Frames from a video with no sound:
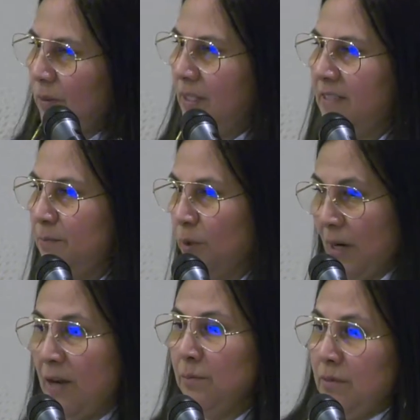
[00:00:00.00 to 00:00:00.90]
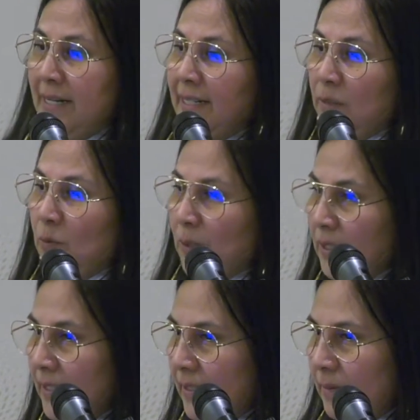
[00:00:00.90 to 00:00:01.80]
It's groundbreaking
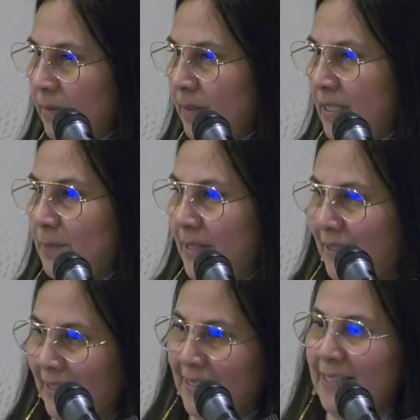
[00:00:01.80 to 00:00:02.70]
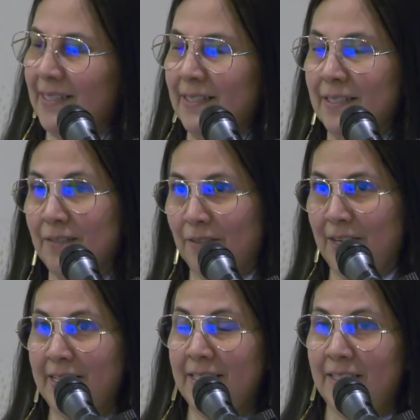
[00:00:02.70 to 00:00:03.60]
work. It's been in existence for
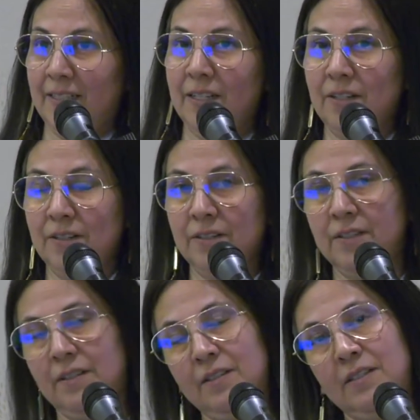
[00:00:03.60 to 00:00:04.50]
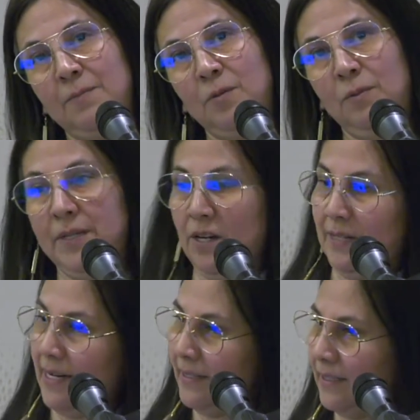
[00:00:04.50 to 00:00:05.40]
18 years. This summer will be our
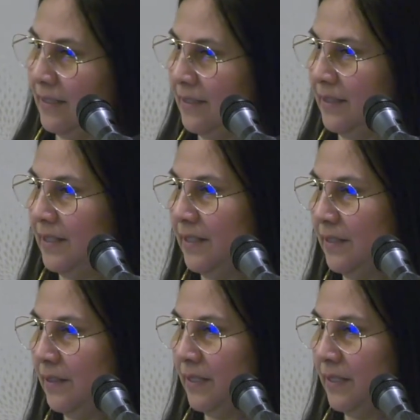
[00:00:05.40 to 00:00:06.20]
19th year.